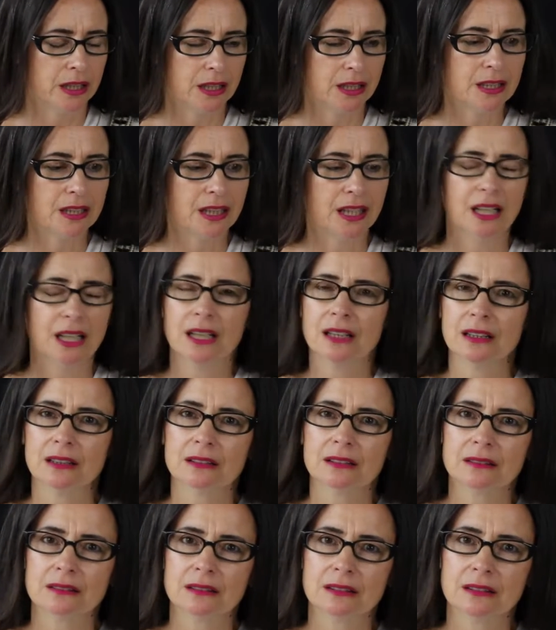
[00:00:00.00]
inner
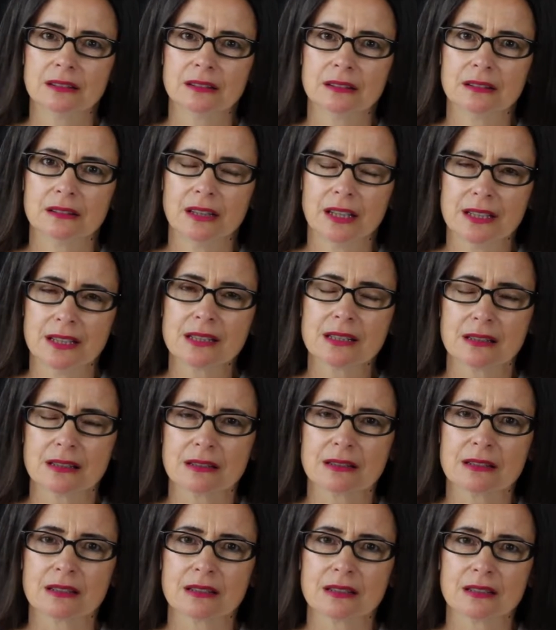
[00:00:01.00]

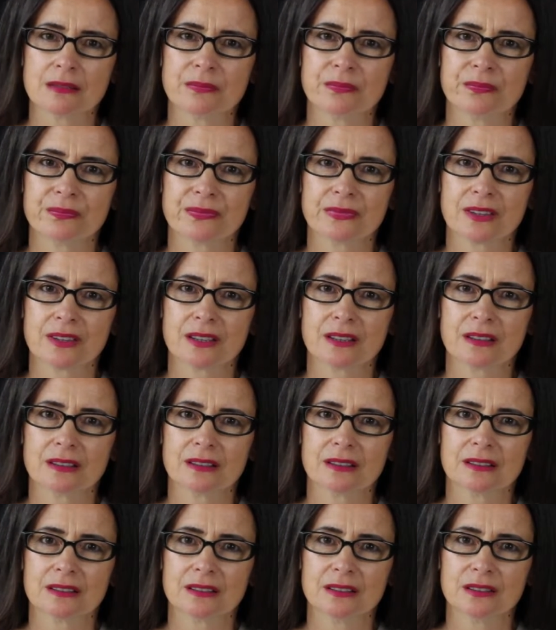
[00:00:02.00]
essence.
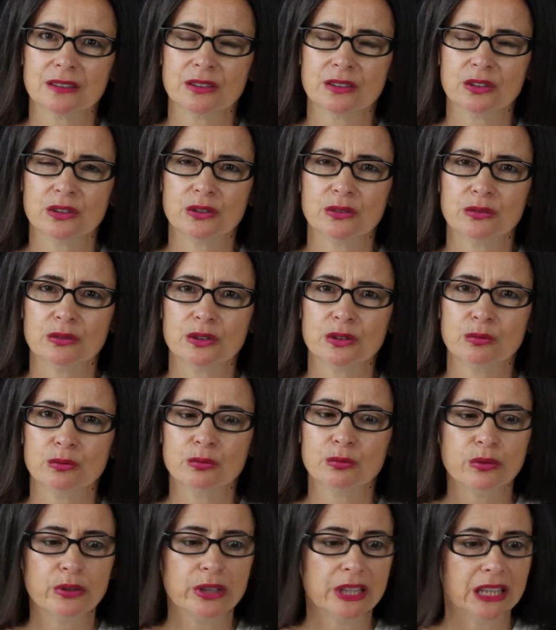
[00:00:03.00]

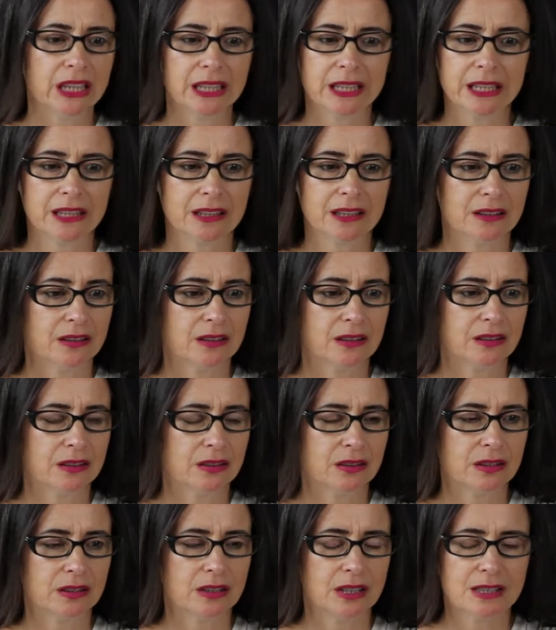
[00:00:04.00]

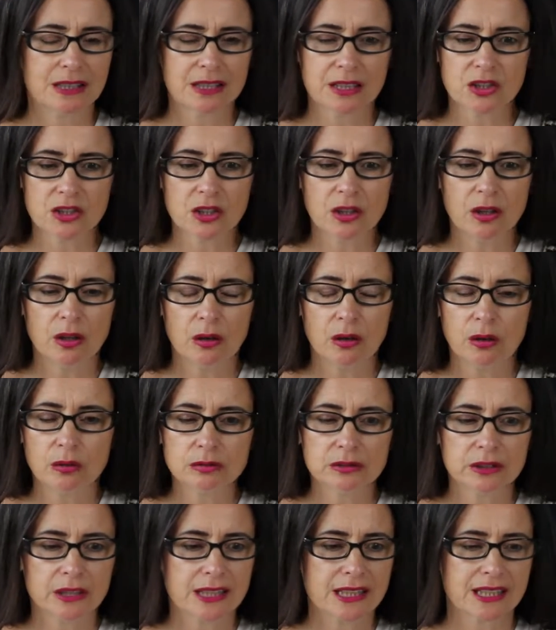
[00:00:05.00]
There's such a
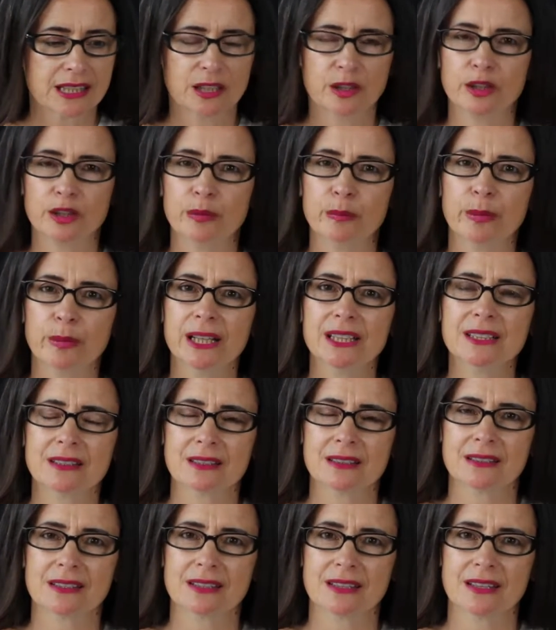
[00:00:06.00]
wholeness and an
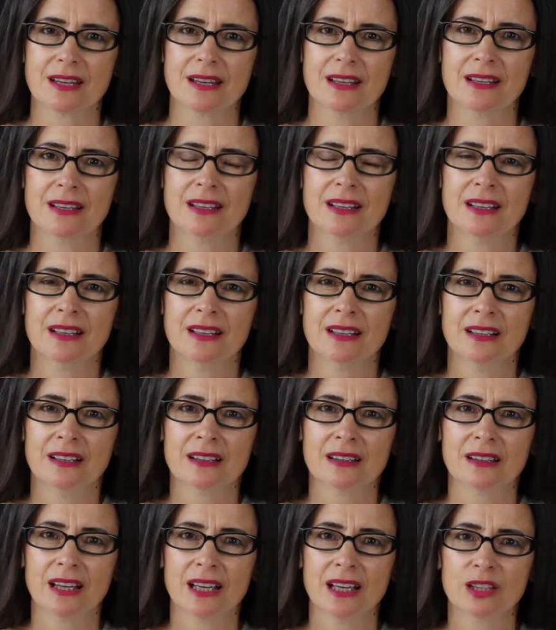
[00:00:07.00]
abundance there
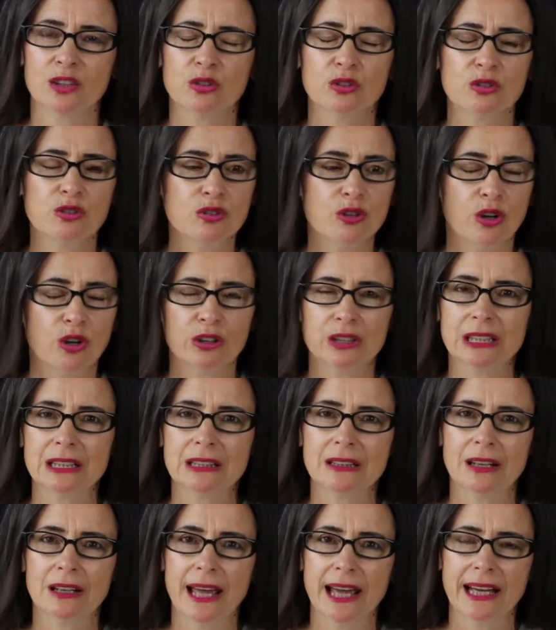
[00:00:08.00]
that you're not
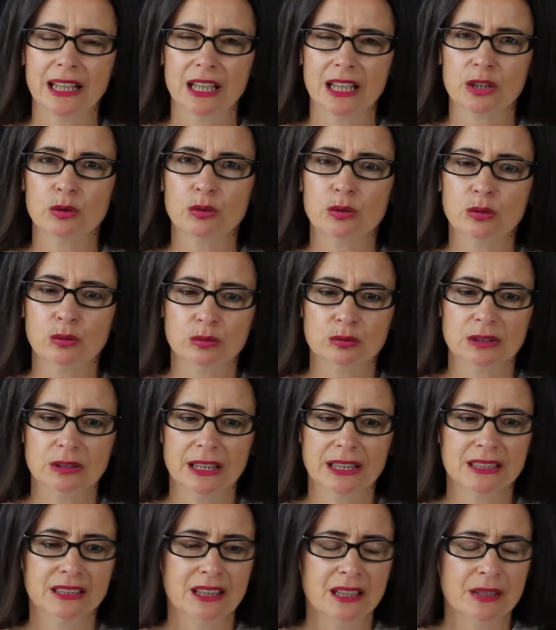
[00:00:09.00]
in lack at all.
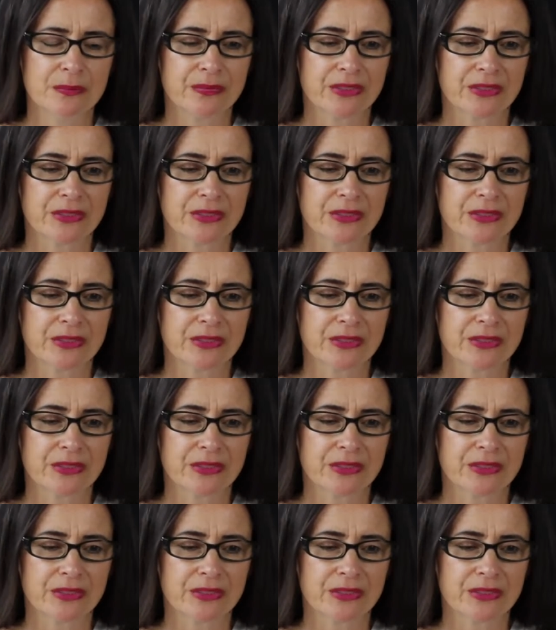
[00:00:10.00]
And